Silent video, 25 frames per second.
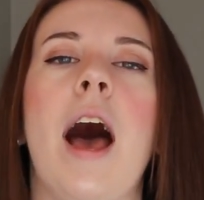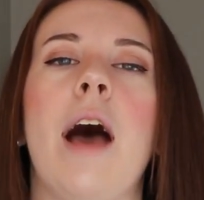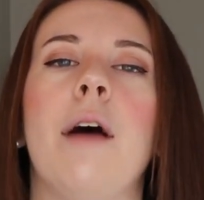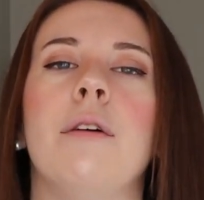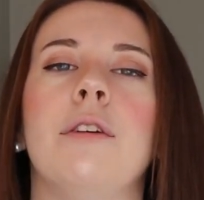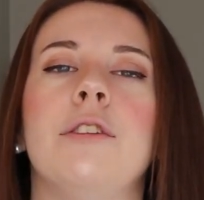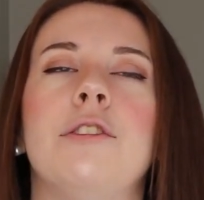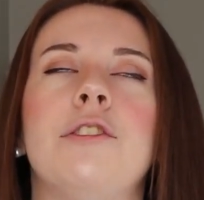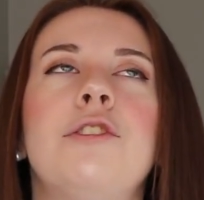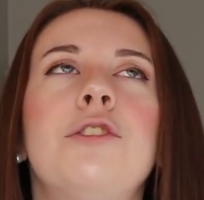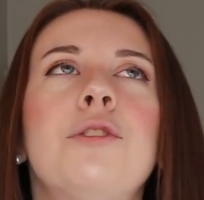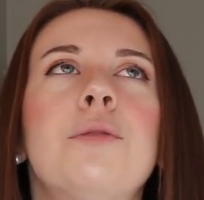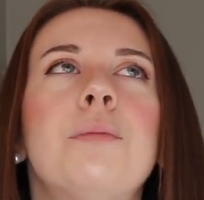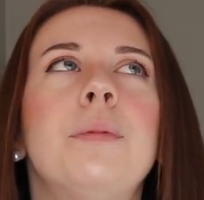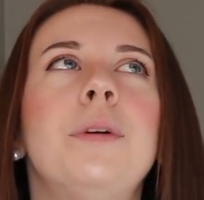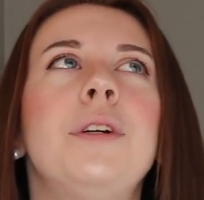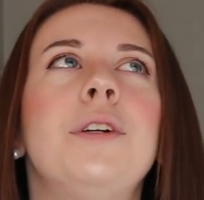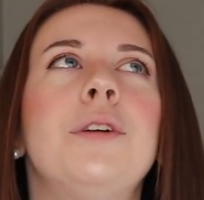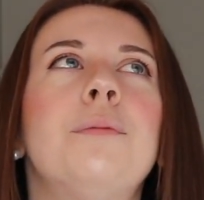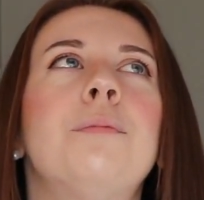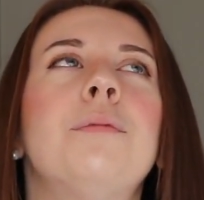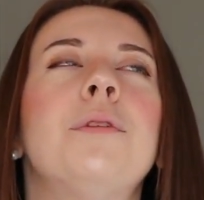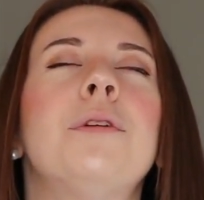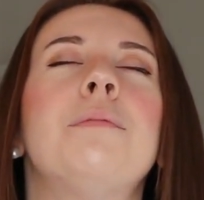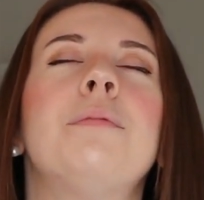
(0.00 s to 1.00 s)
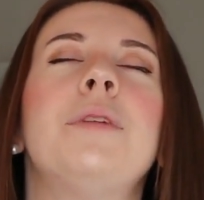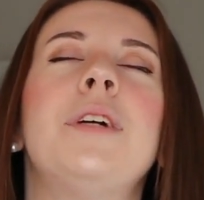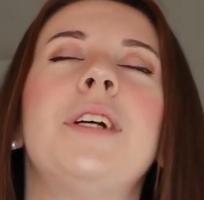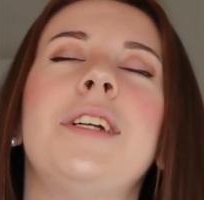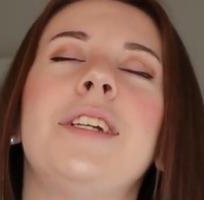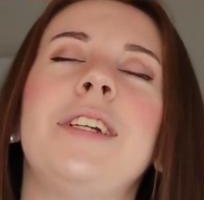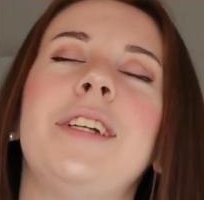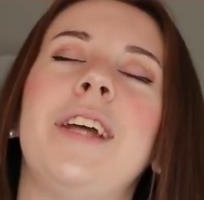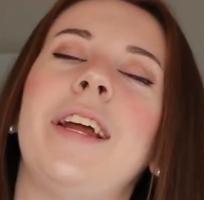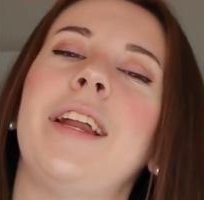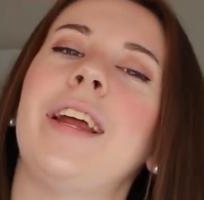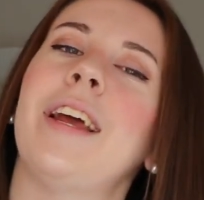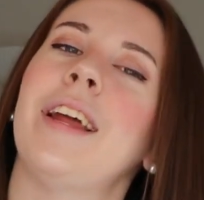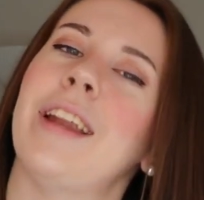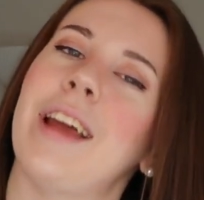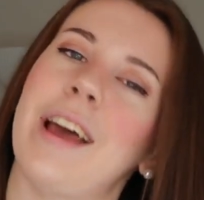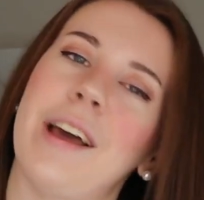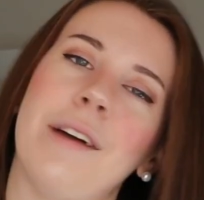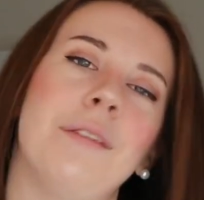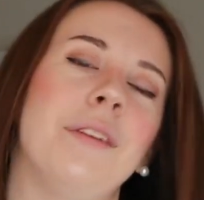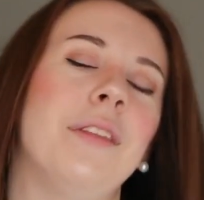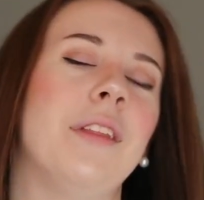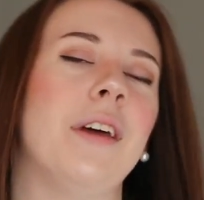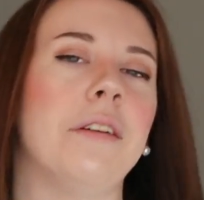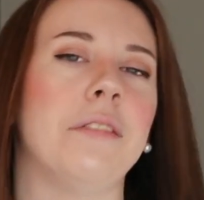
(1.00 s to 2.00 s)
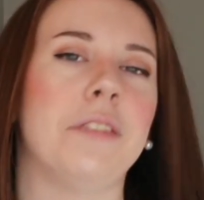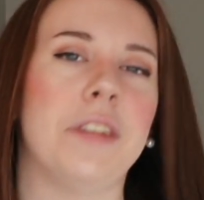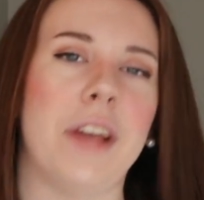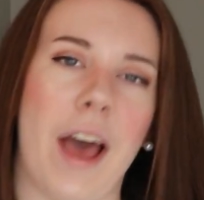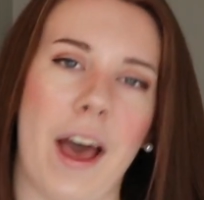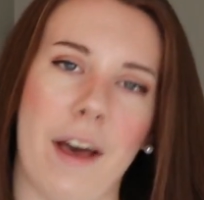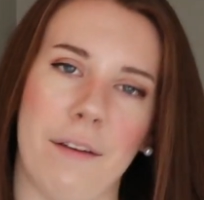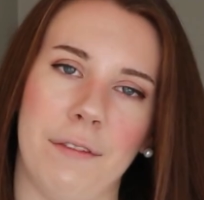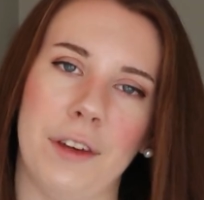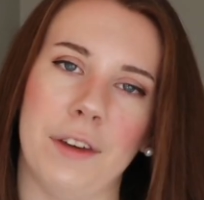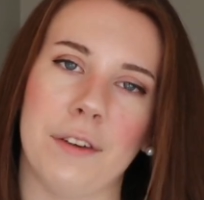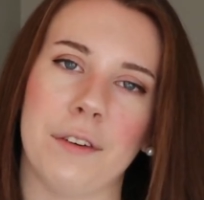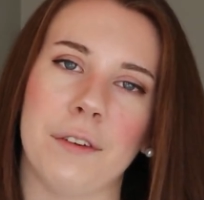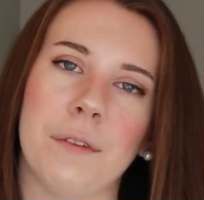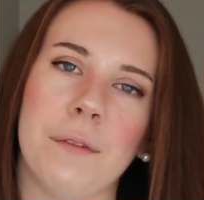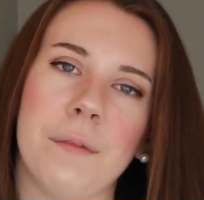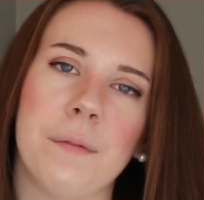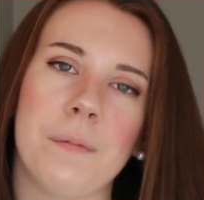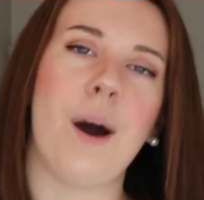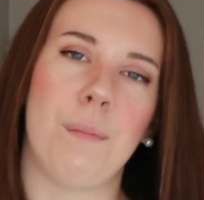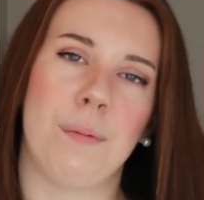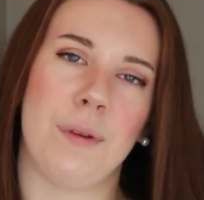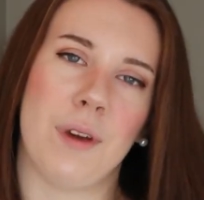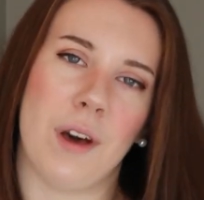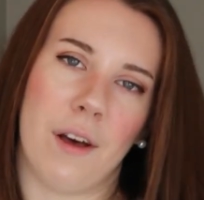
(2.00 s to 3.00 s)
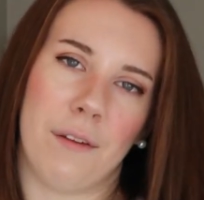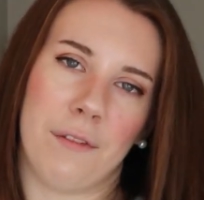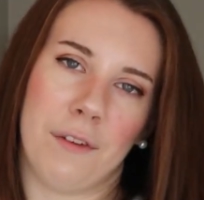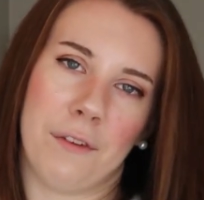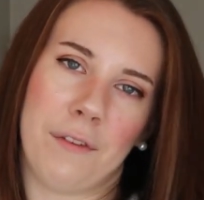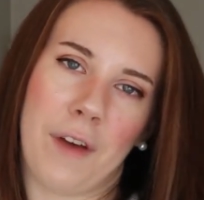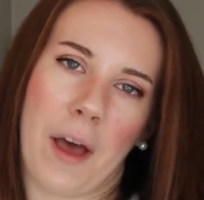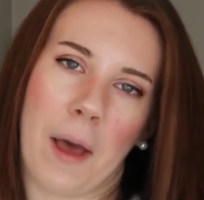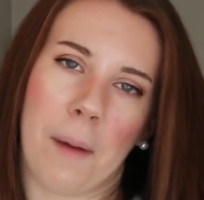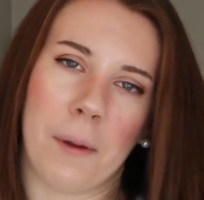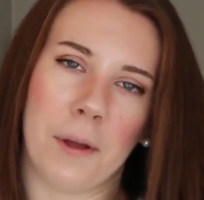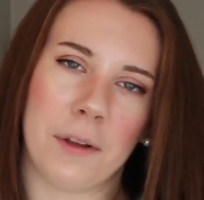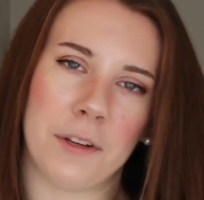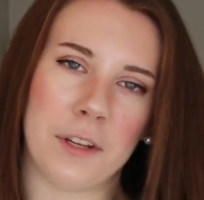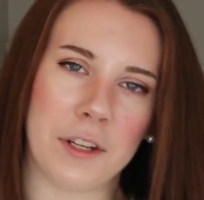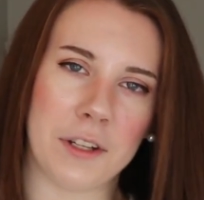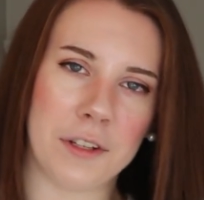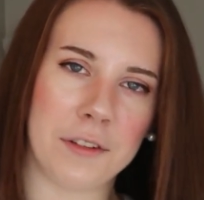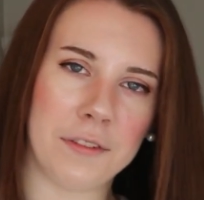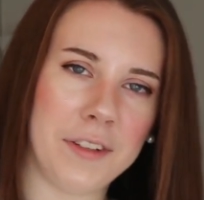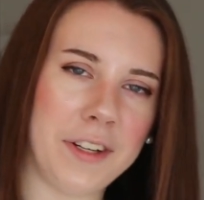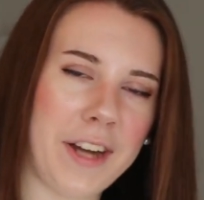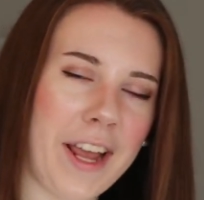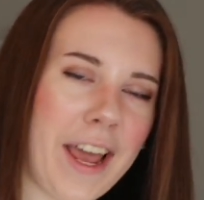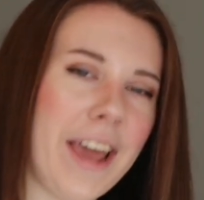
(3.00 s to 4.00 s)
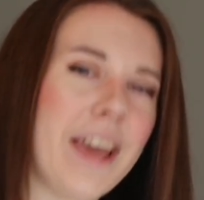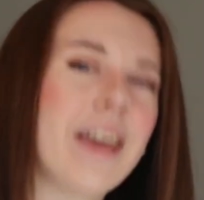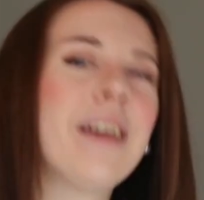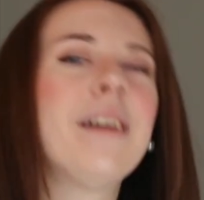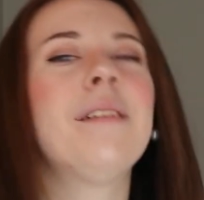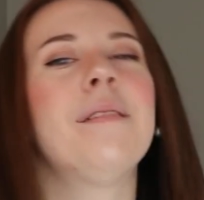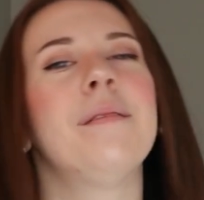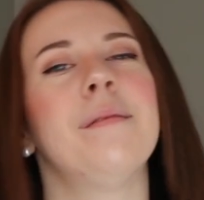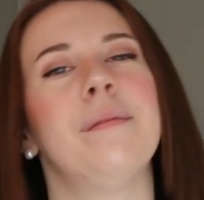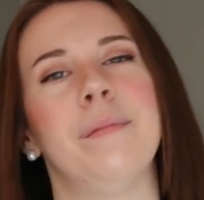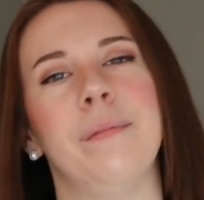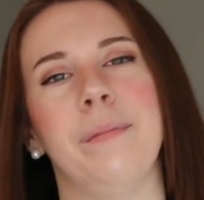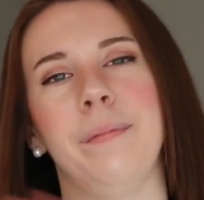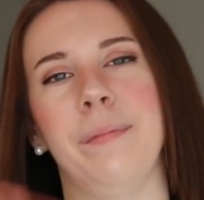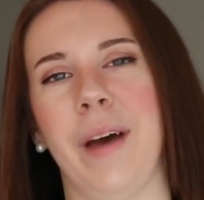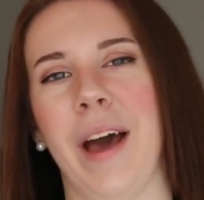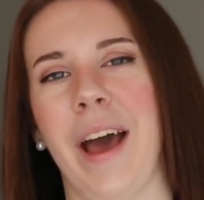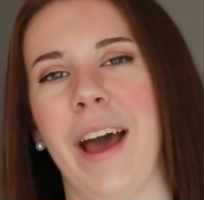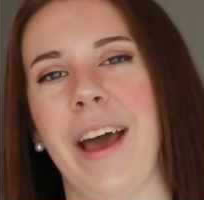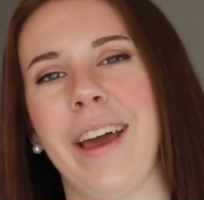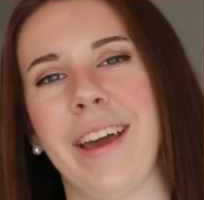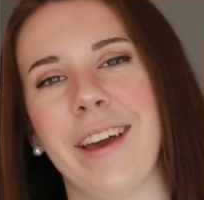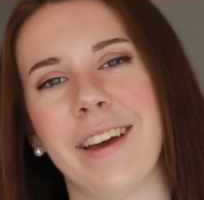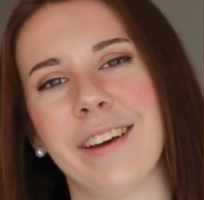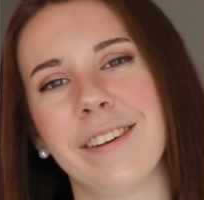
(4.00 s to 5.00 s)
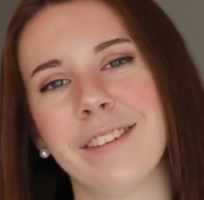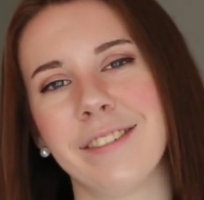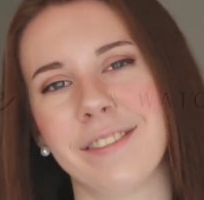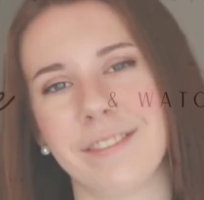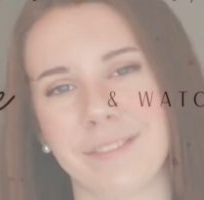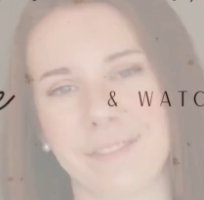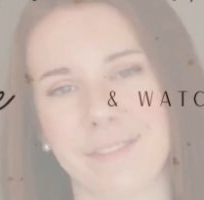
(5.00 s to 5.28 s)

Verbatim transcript: I would super duper appreciate it, and I would love to have you. Hope you all have a fabulous rest of your day. Bye!